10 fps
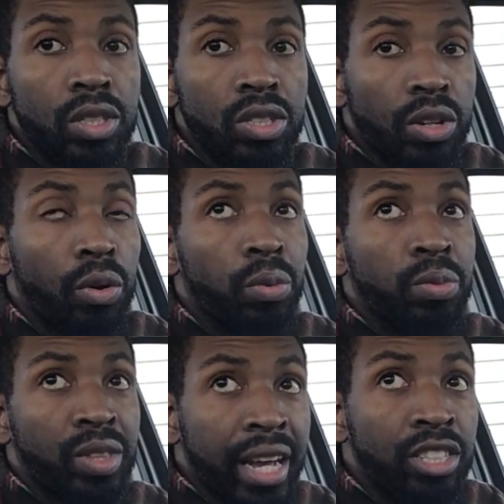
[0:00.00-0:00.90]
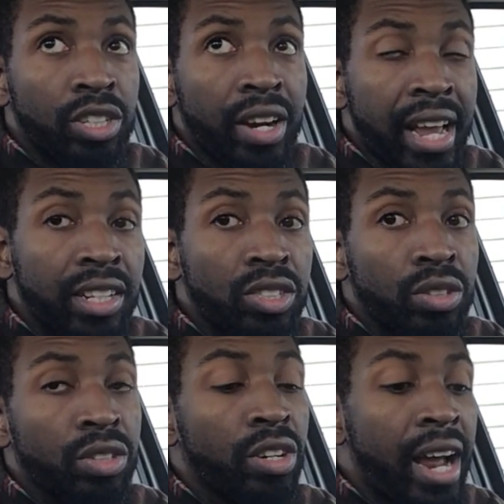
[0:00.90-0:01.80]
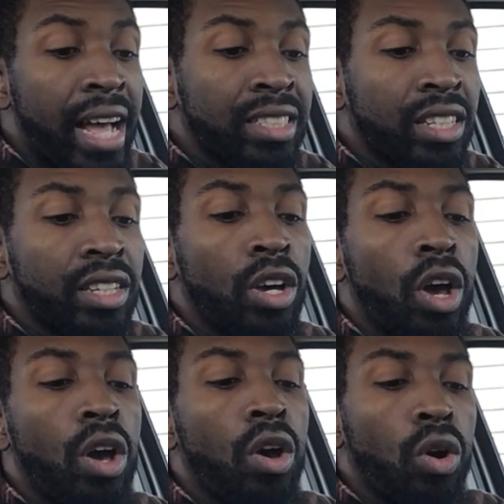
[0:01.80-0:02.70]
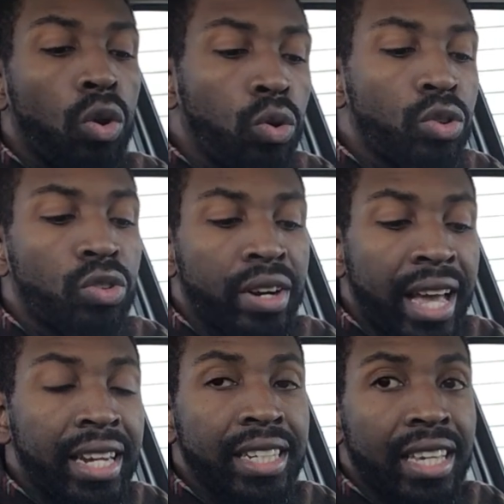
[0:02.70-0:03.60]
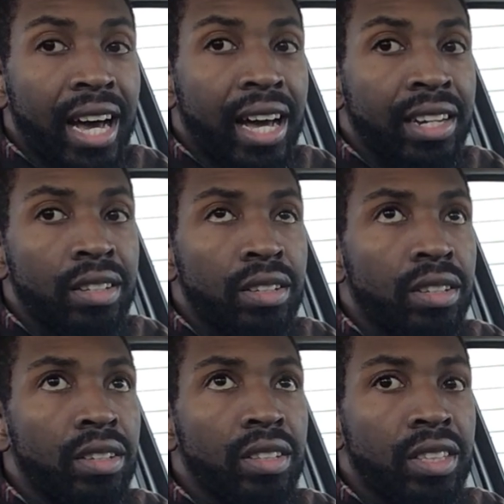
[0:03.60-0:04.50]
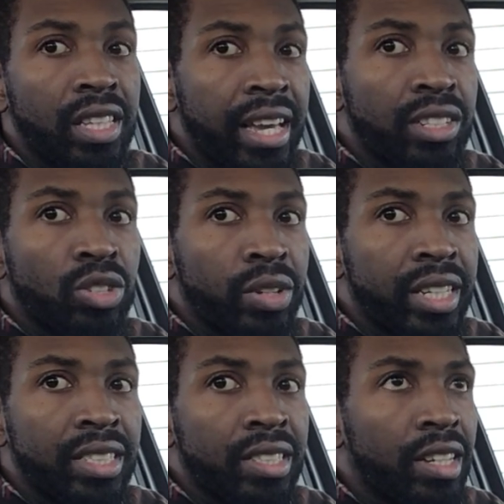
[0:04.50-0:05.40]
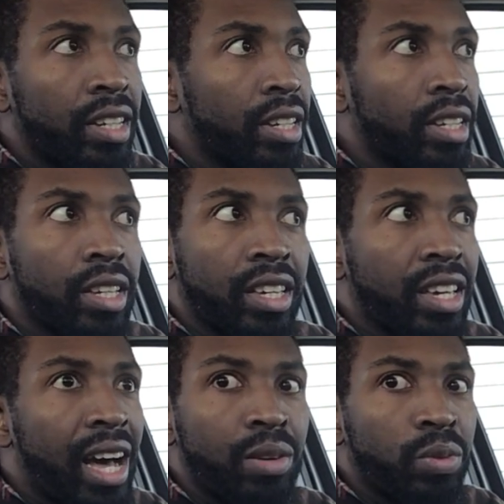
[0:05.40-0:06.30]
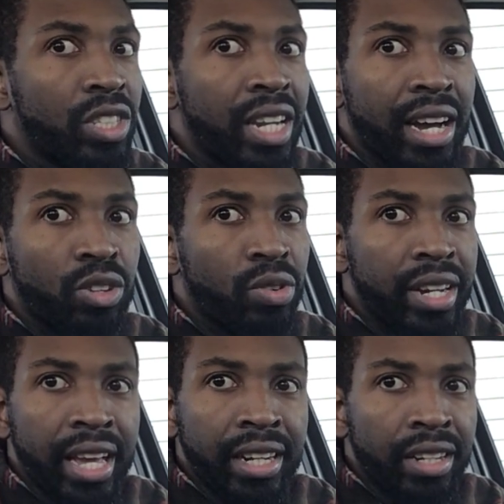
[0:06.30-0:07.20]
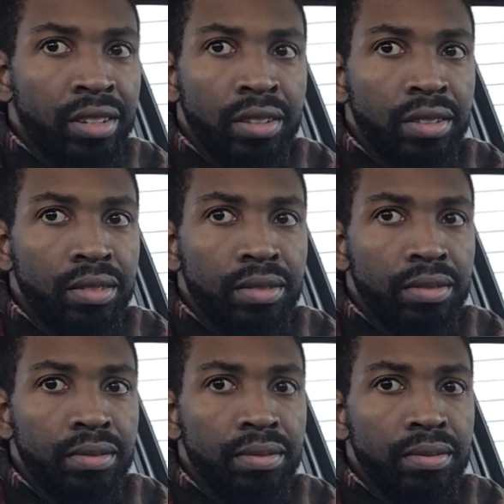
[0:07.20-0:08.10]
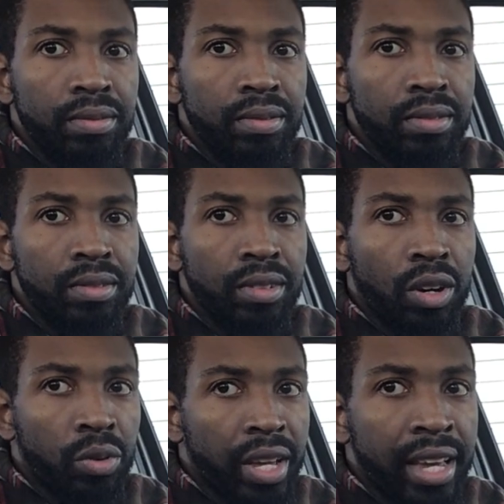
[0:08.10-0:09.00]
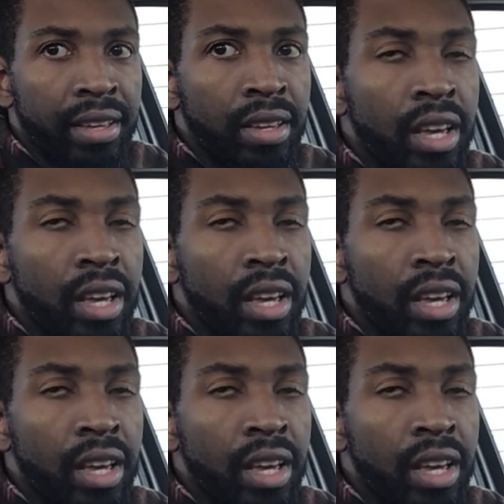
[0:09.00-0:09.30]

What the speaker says: So that's your answer. You're asking, who created God? The answer is, God was not created. Okay?